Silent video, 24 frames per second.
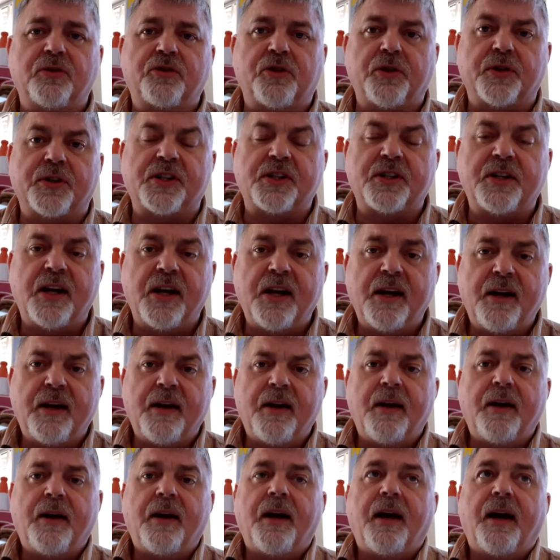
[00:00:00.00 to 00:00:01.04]
Trust,
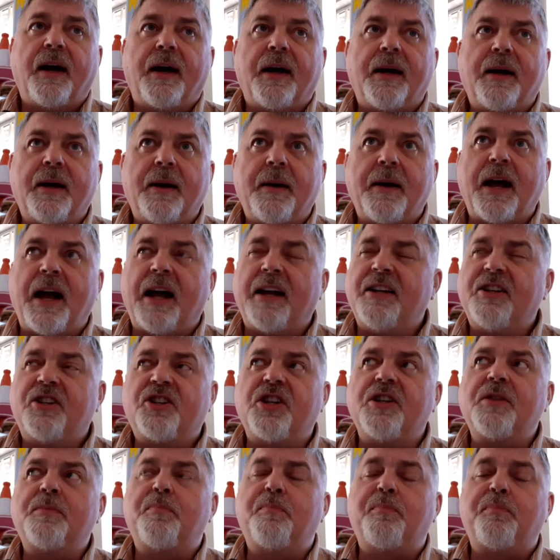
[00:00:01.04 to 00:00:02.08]
and
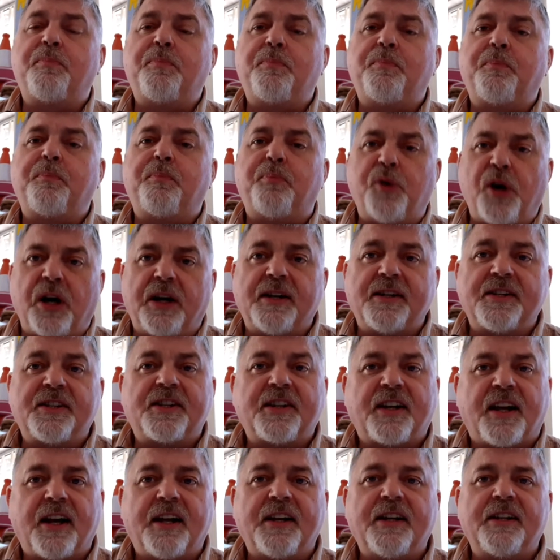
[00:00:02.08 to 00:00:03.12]
she's
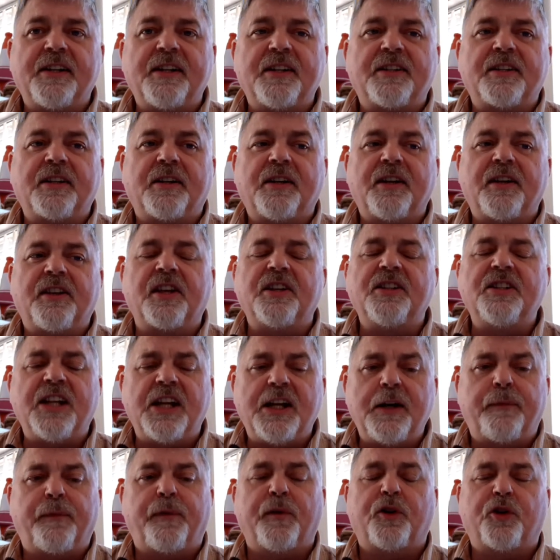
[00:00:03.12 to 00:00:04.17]
brilliant, and the
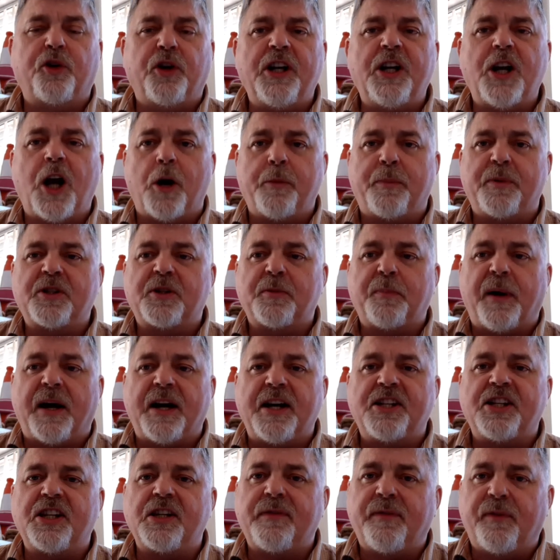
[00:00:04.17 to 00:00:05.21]
need for green open
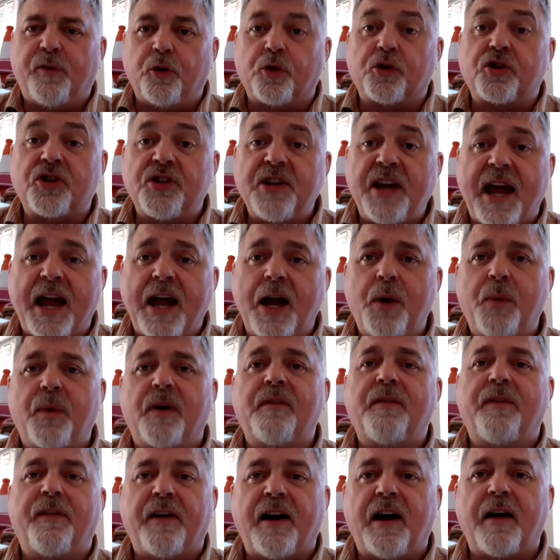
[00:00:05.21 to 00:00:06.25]
spaces for us now
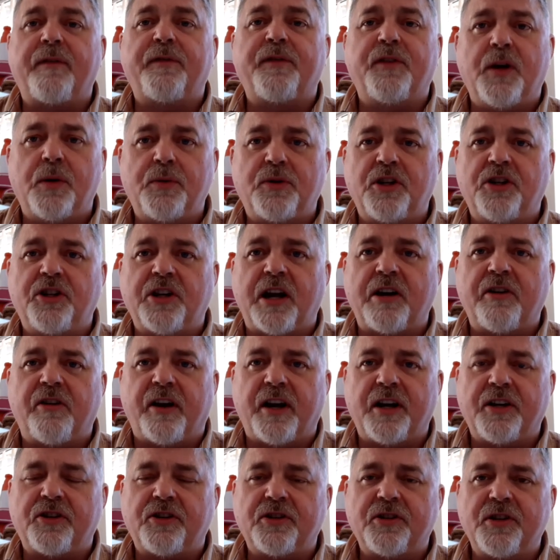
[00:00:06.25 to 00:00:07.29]
and for our future
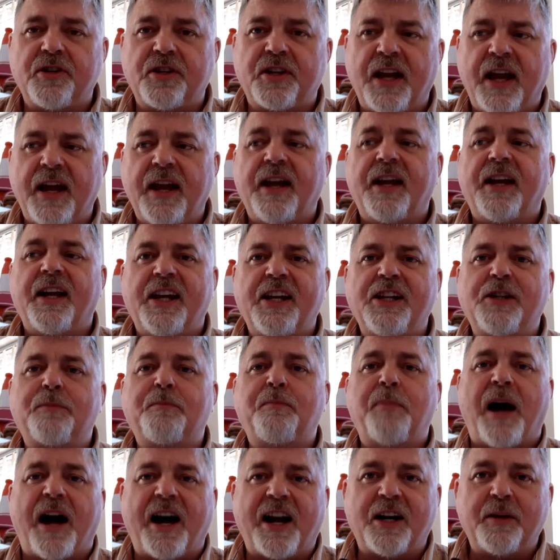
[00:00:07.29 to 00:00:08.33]
generations is
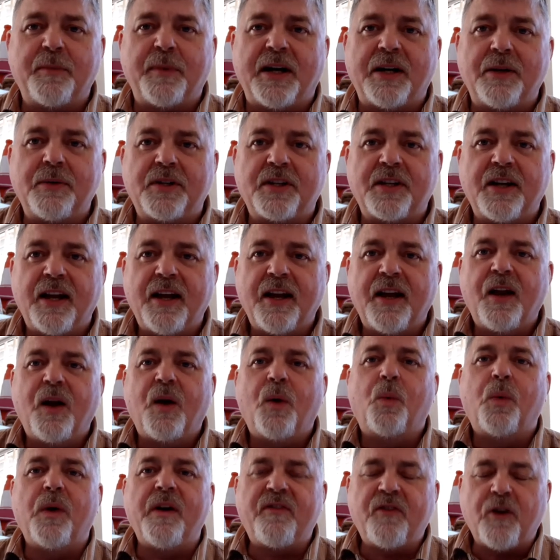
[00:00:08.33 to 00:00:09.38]
paramount.
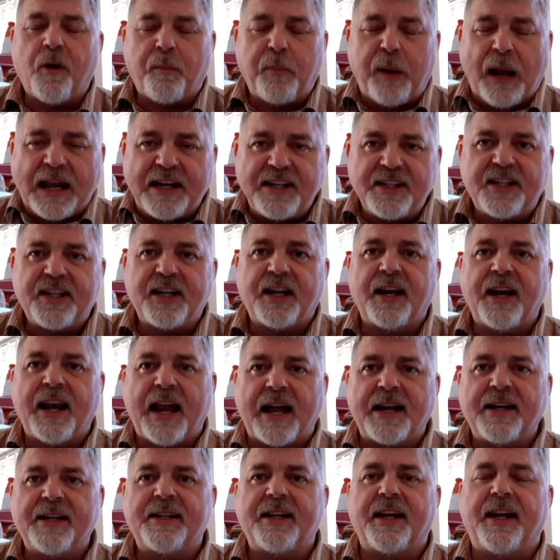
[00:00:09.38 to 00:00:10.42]
We've got plenty of
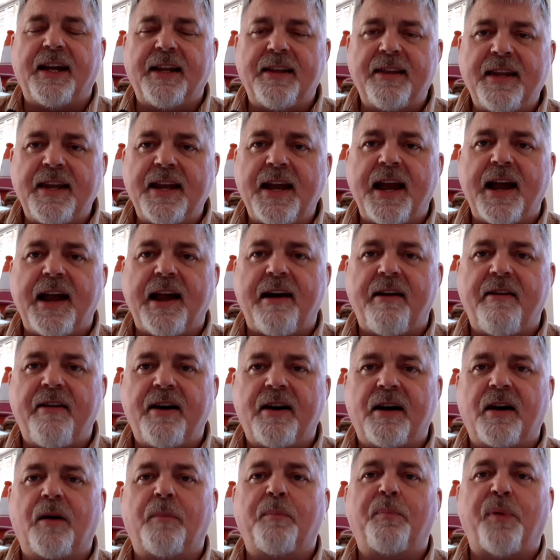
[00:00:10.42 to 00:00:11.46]
land in the
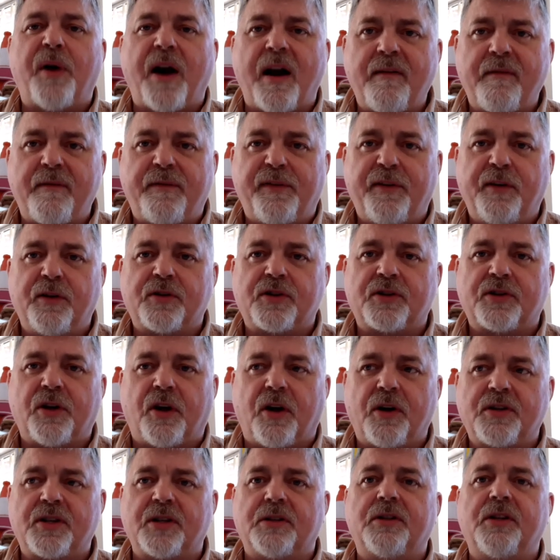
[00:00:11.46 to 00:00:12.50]
area, brownfield
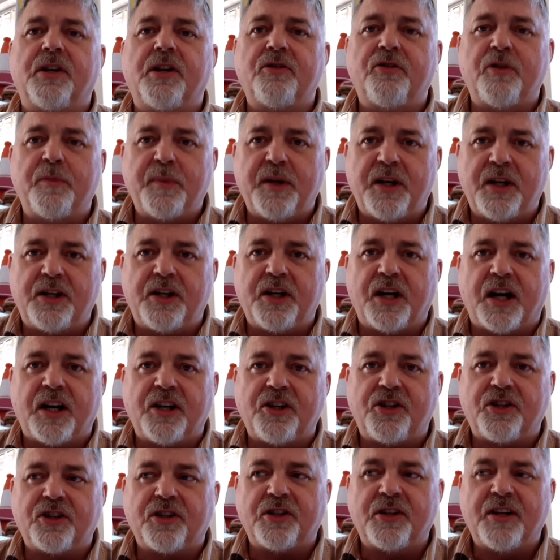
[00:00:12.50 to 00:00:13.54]
sites that need
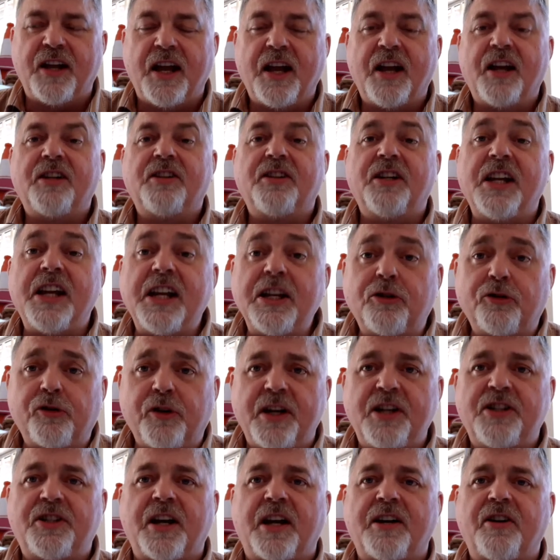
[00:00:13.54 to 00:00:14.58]
remediation, need
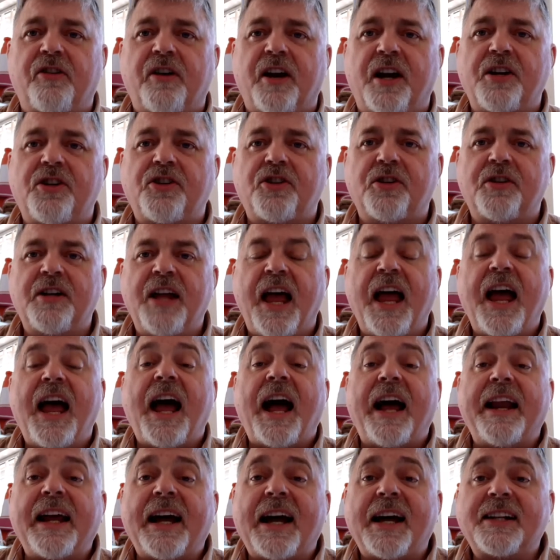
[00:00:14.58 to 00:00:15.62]
regeneration,
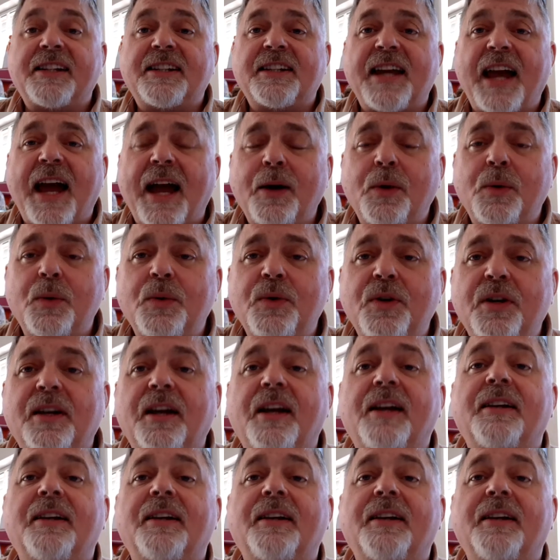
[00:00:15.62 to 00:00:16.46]
and our town's